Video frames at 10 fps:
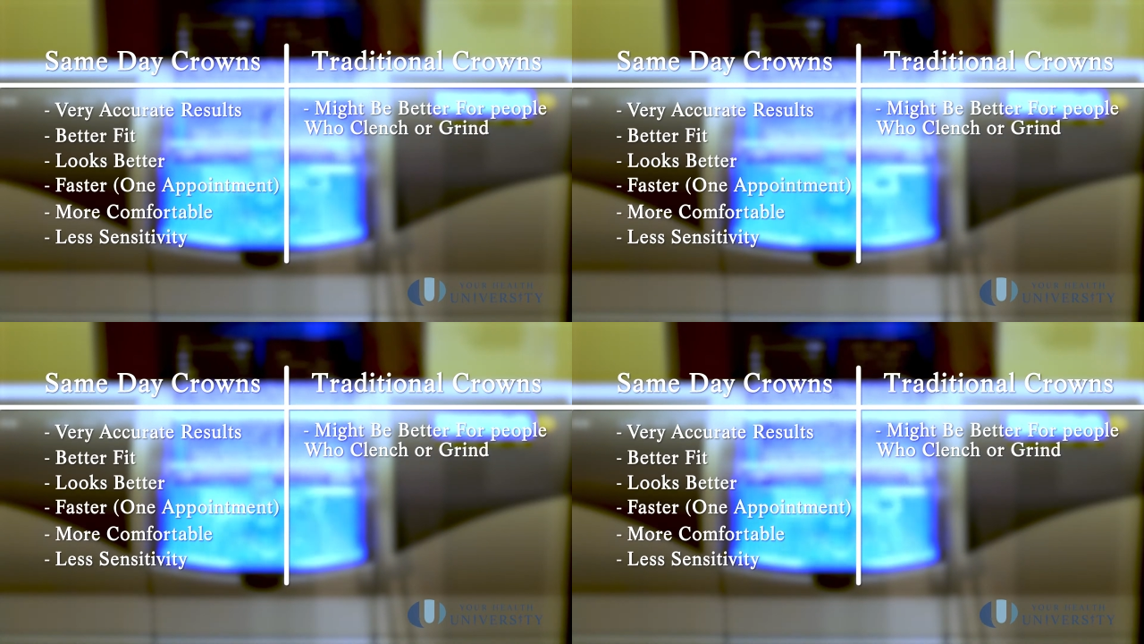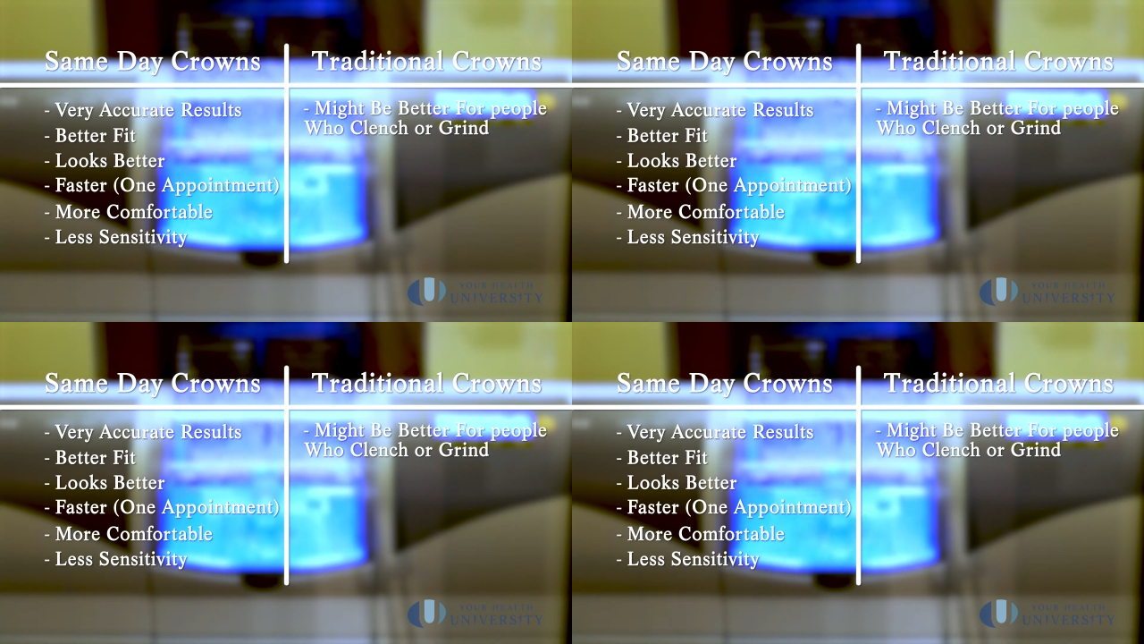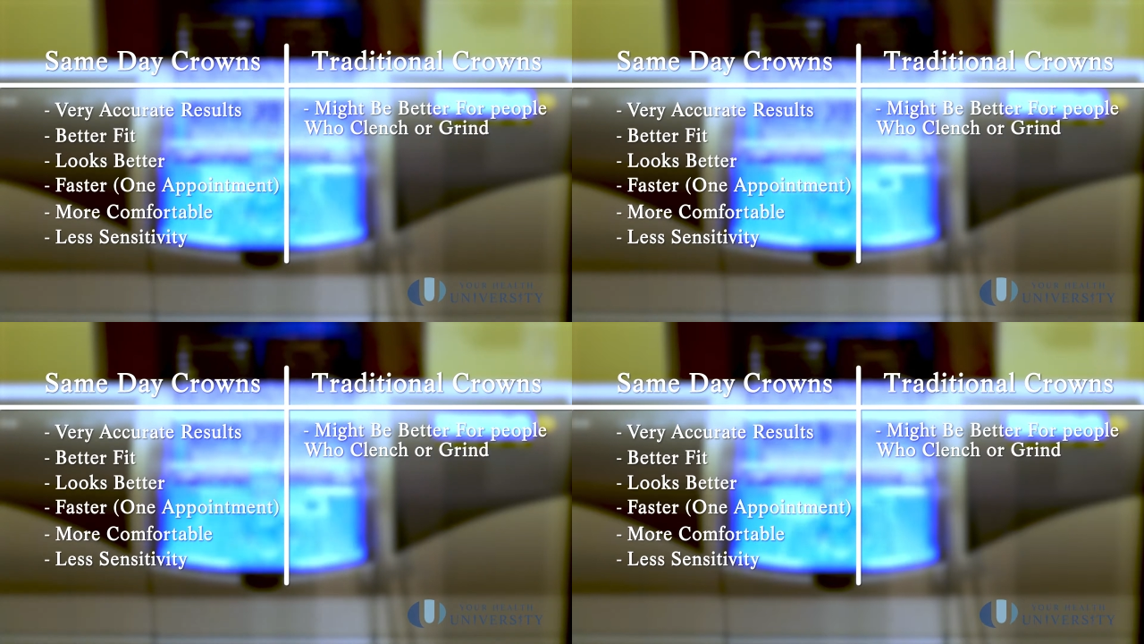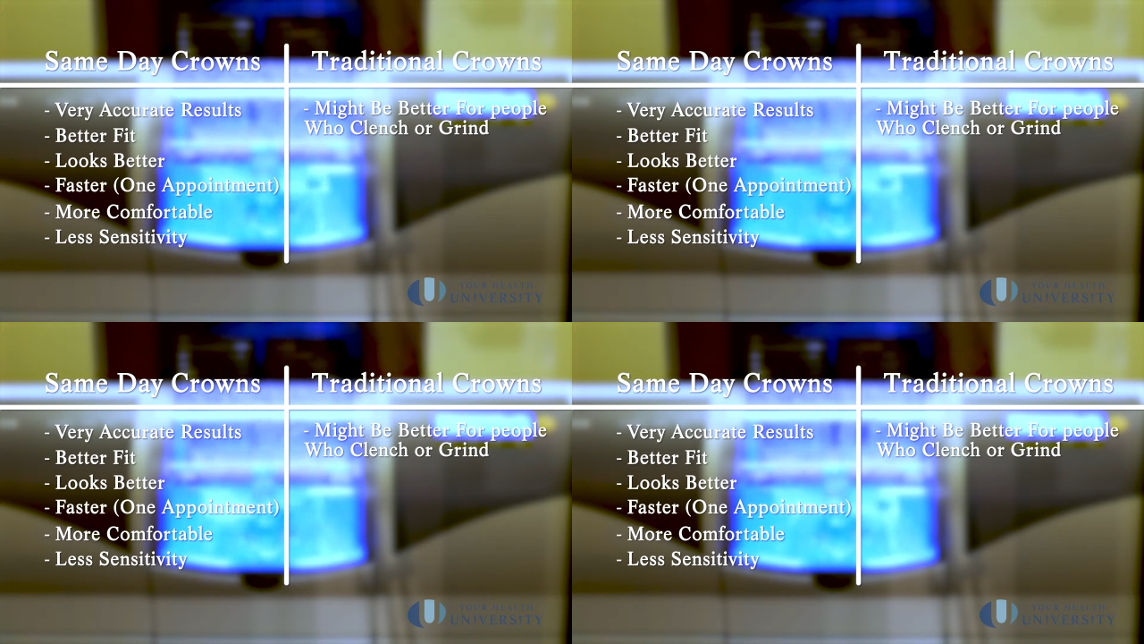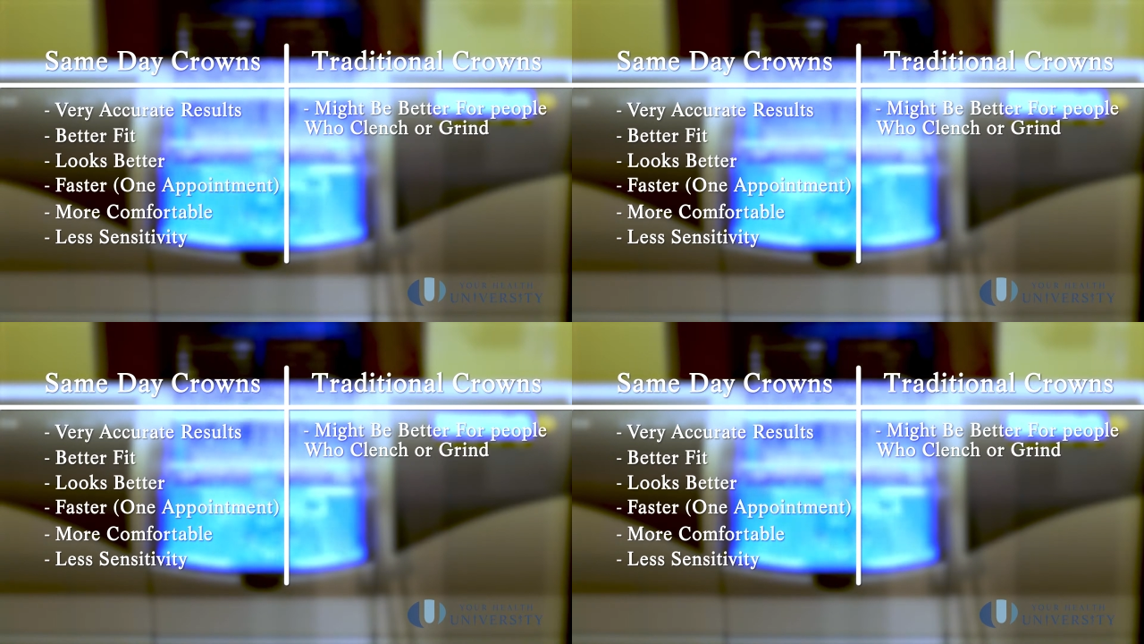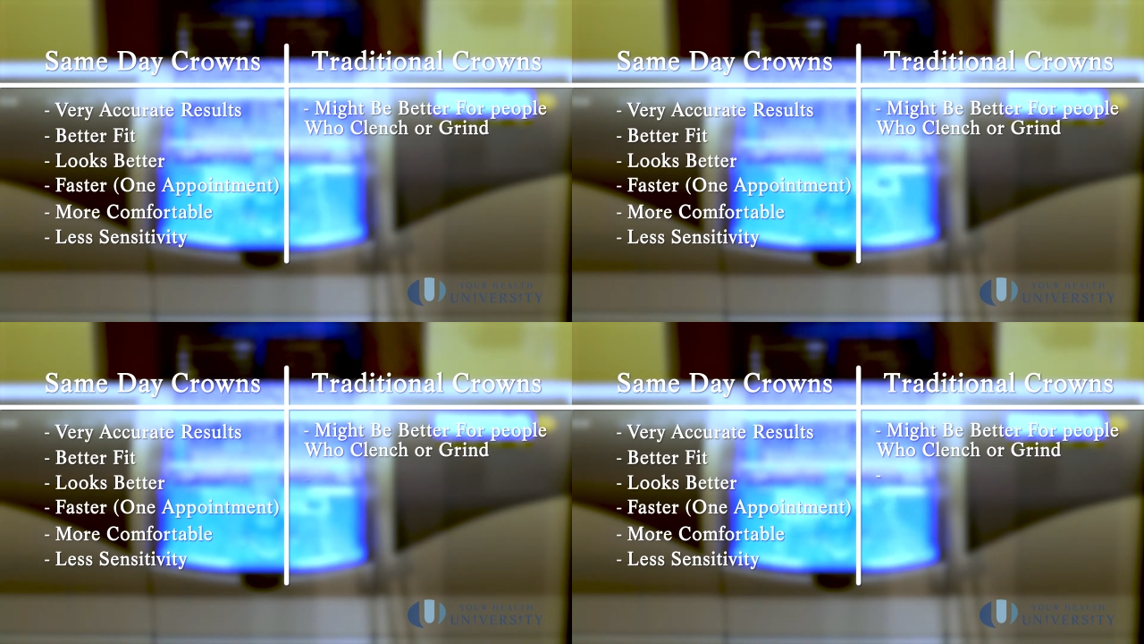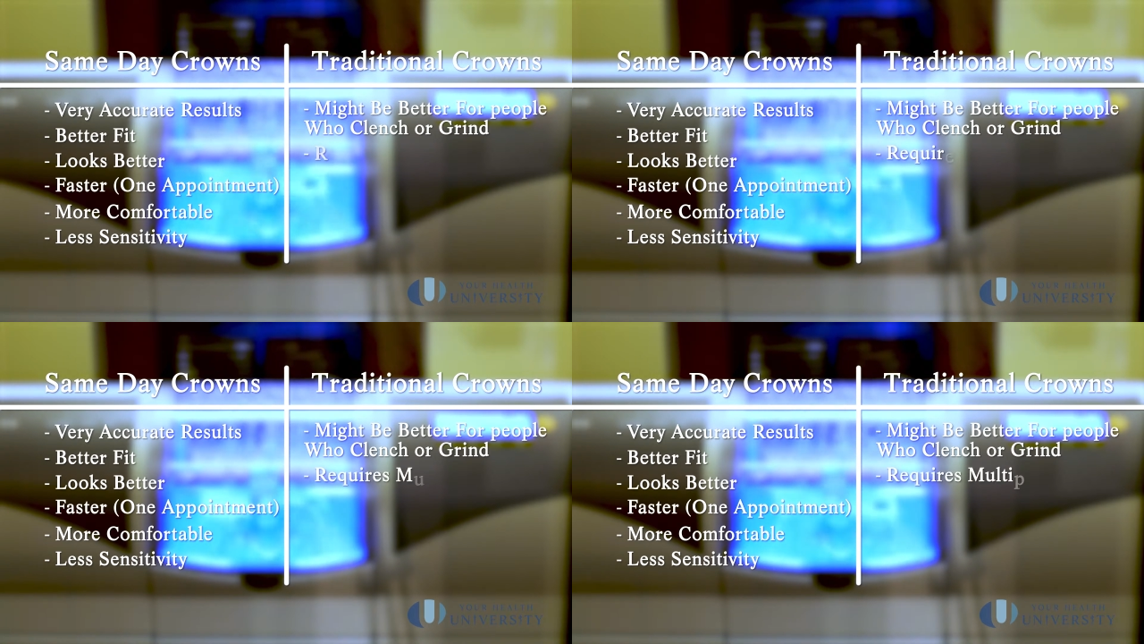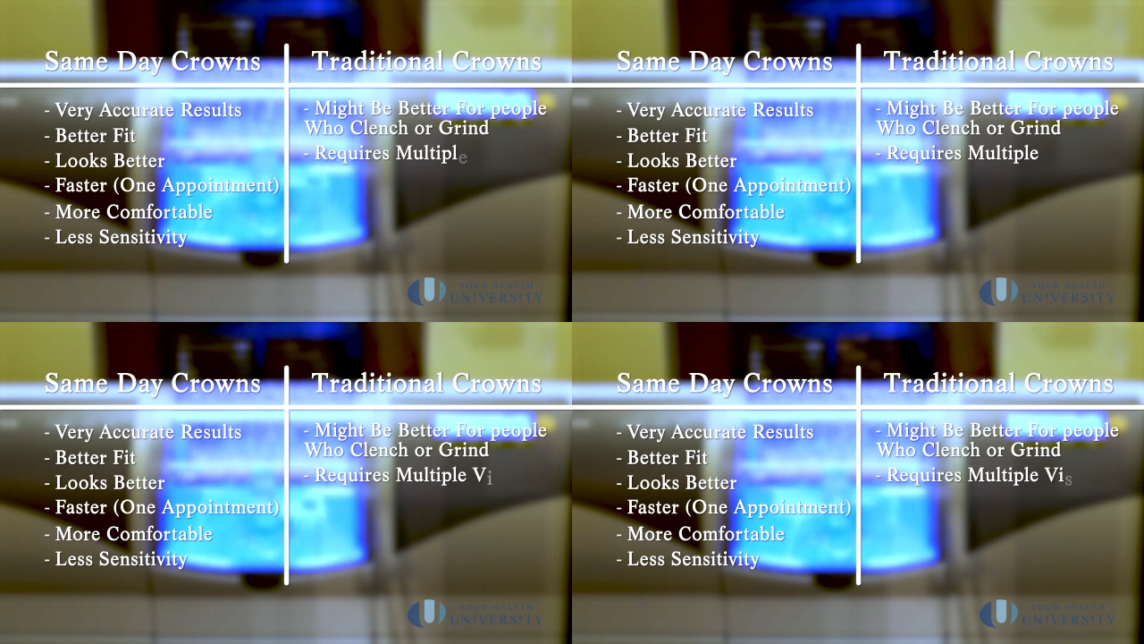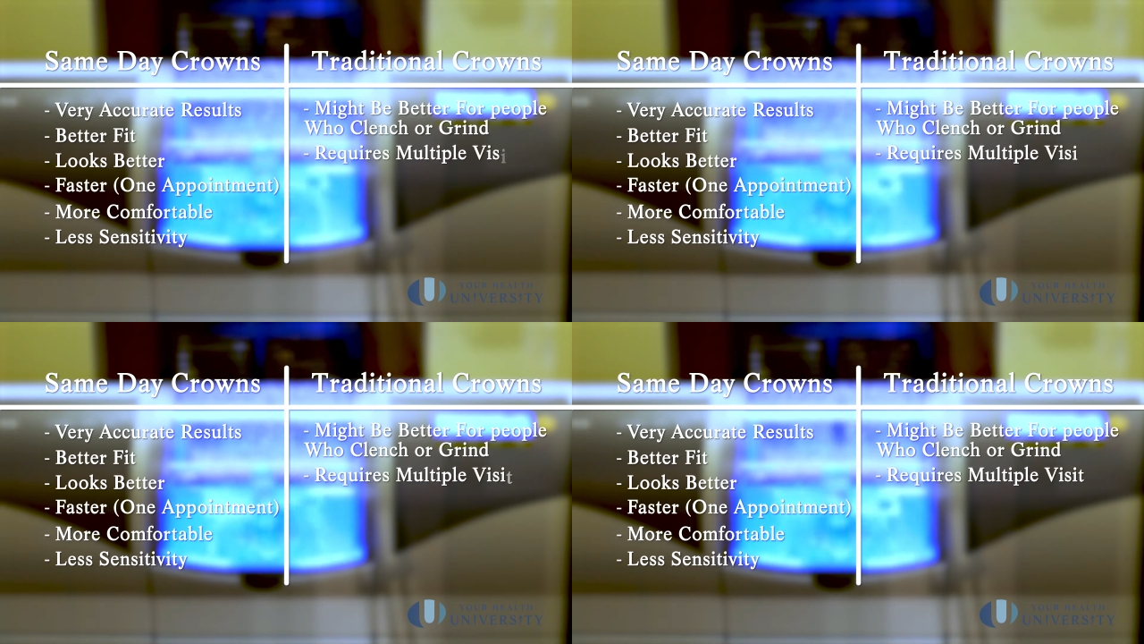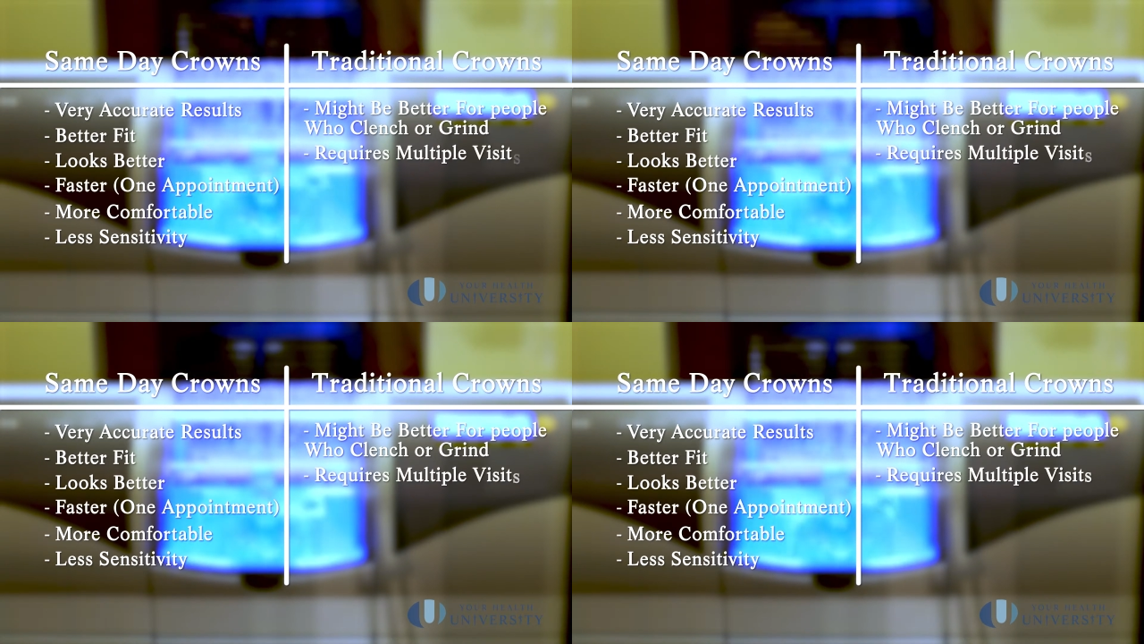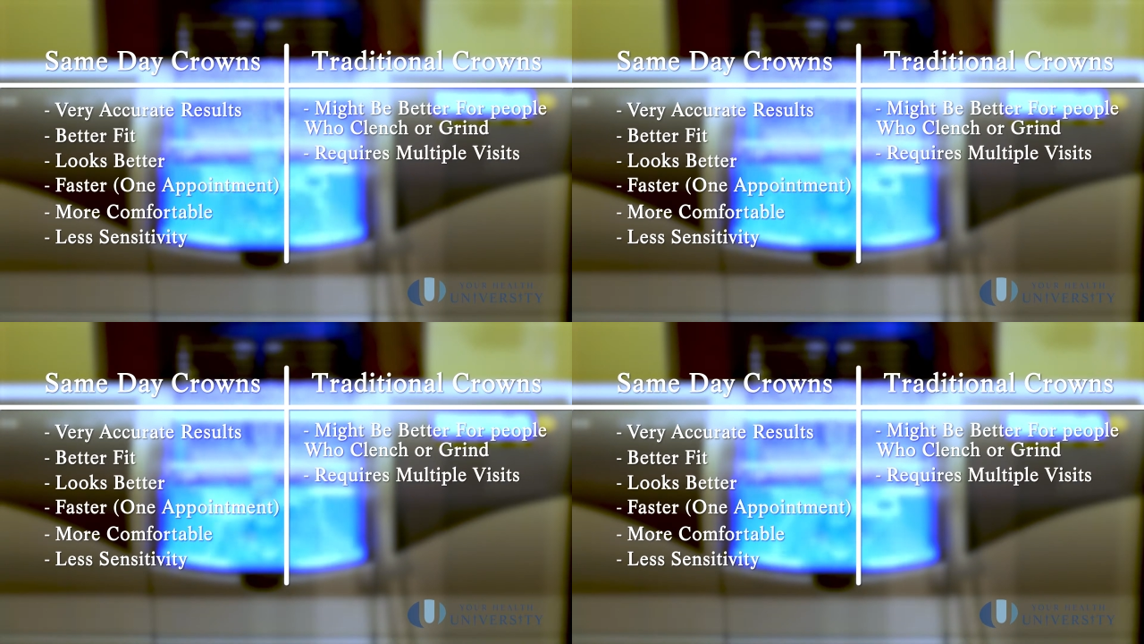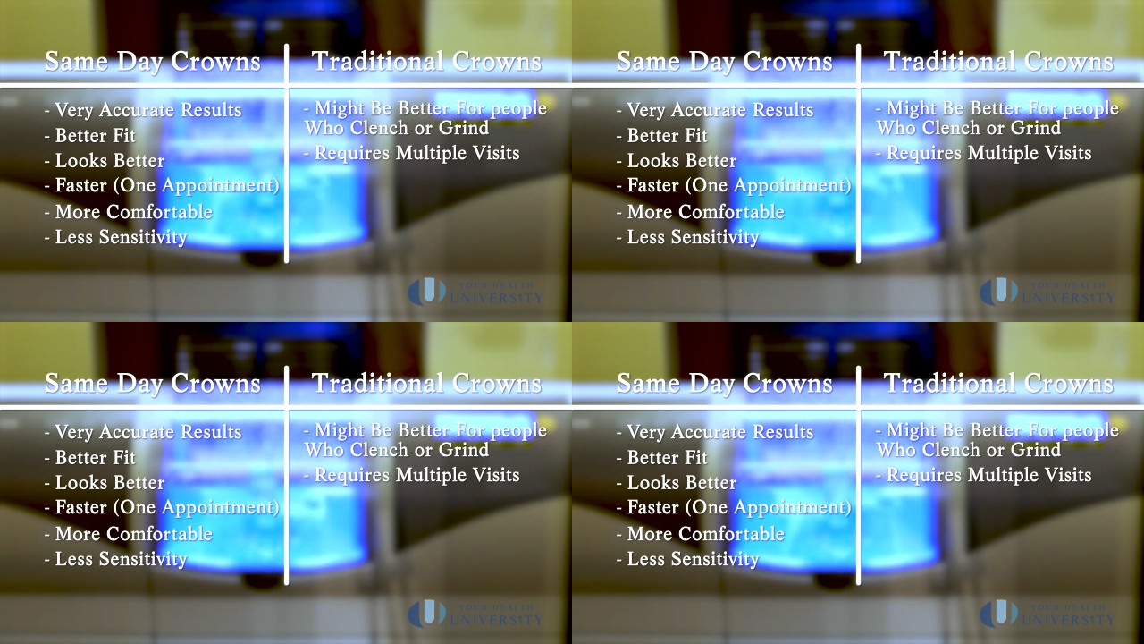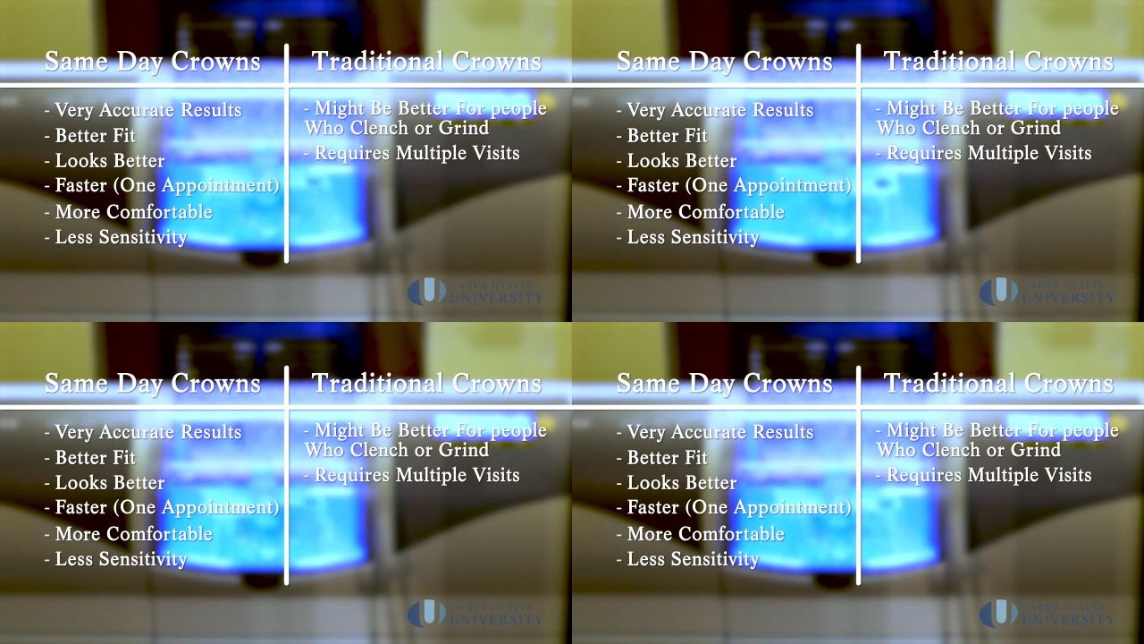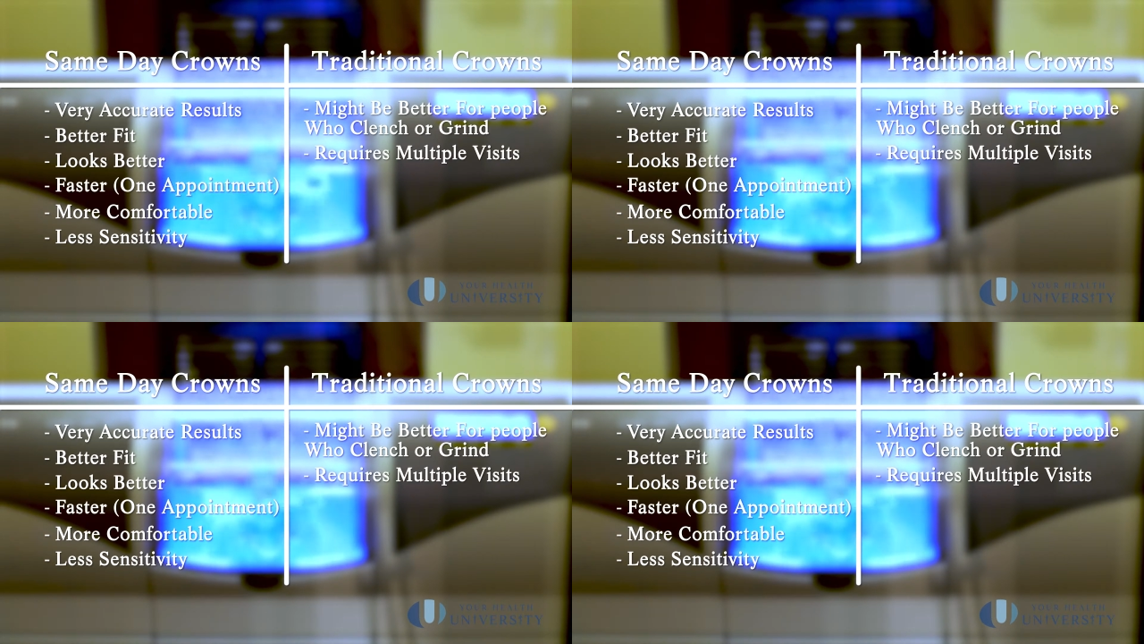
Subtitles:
Nobody's mouth can be seen.